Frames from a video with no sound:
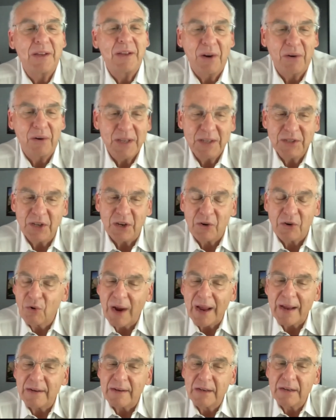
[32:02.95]
He's a
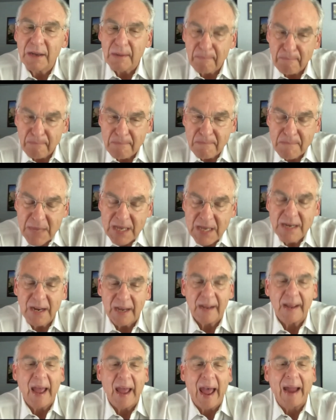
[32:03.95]
great
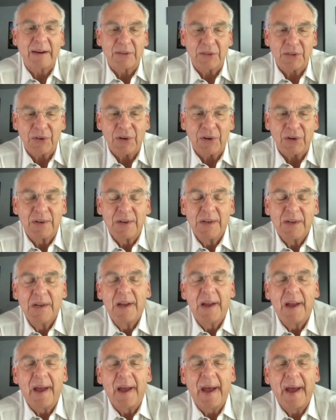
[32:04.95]
comedic actor
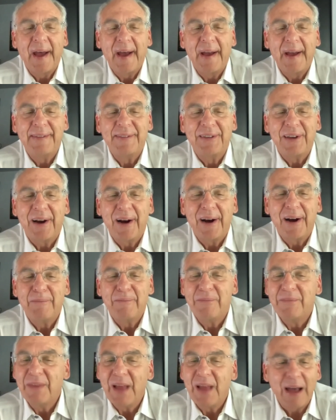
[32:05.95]
and
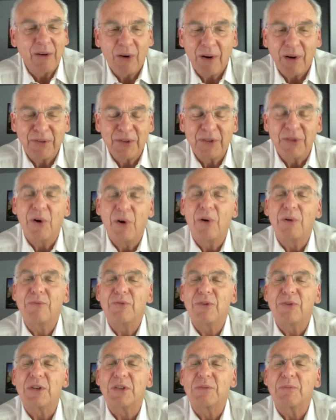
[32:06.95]
not often known
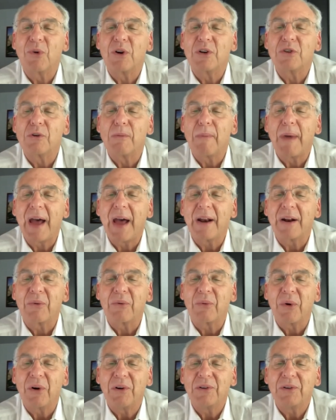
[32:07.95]
for his more dramatic
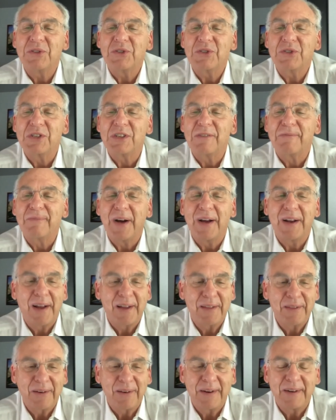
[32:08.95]
roles, but
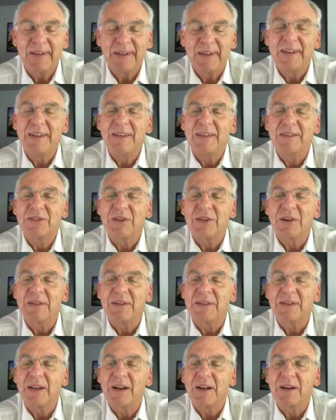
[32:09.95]
I thought he
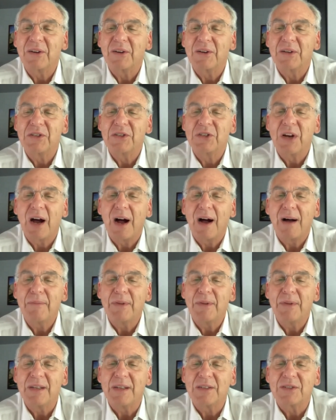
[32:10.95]
certainly did a good
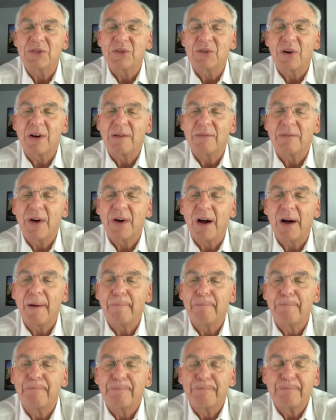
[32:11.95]
job in his sort of,
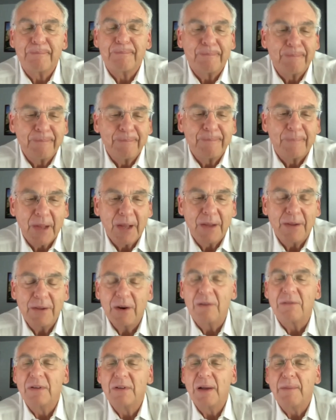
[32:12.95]

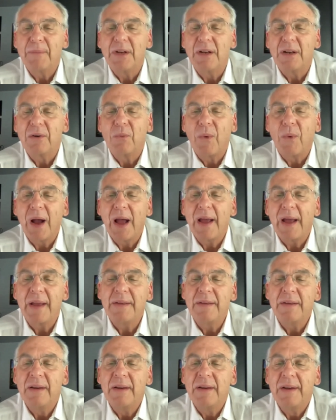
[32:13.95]
limited
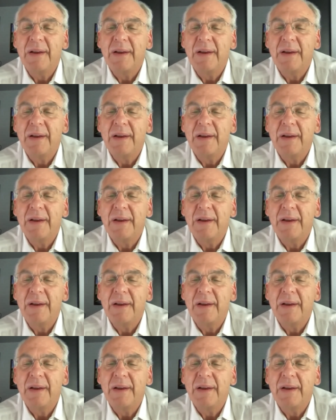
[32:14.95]
way.